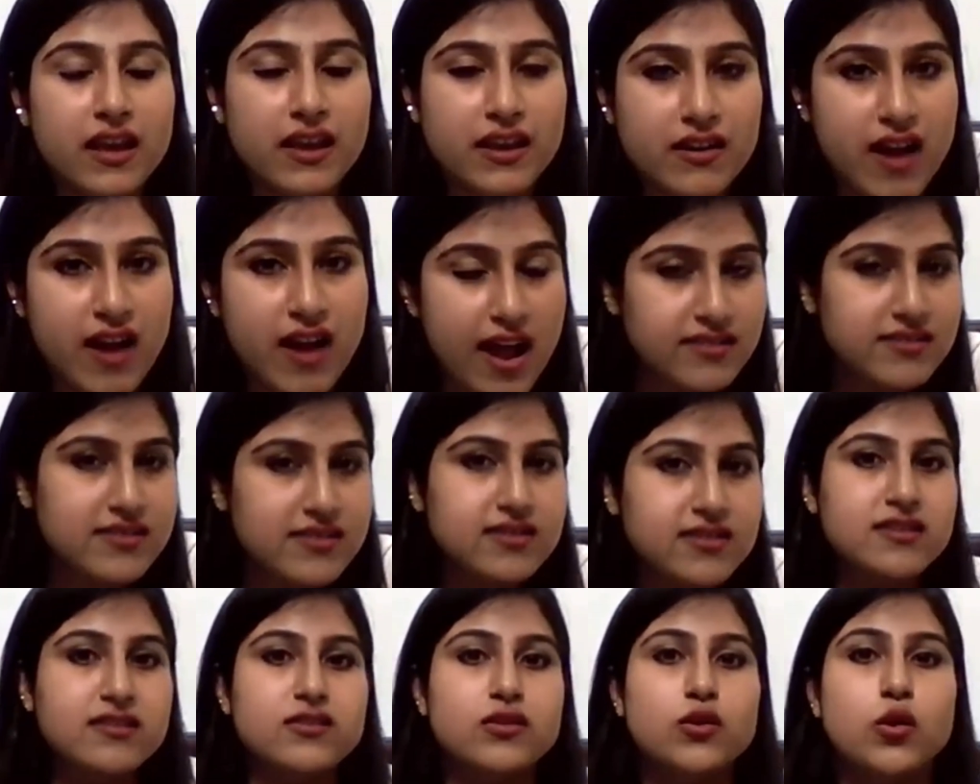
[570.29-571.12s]

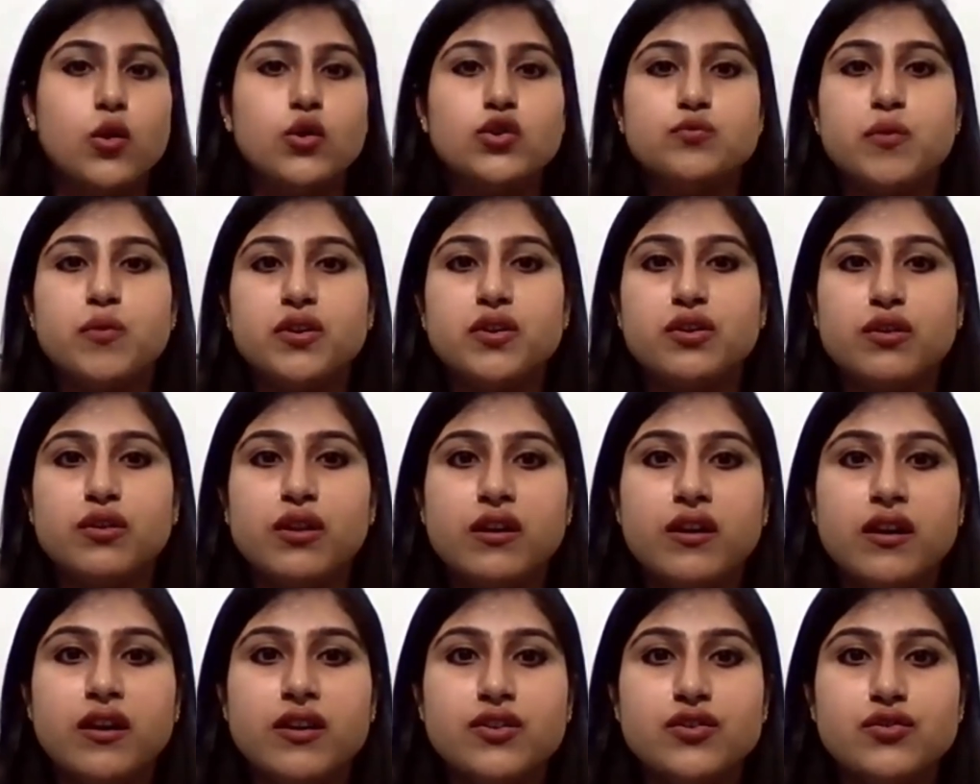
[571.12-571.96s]
granted in those
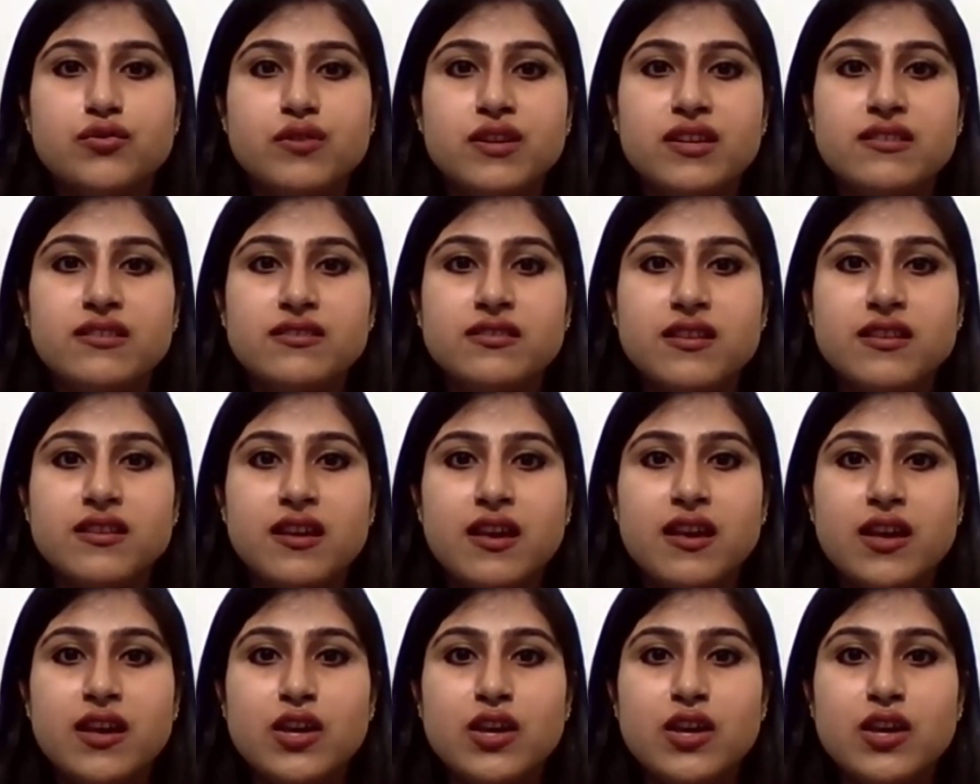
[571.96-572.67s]
particular countries.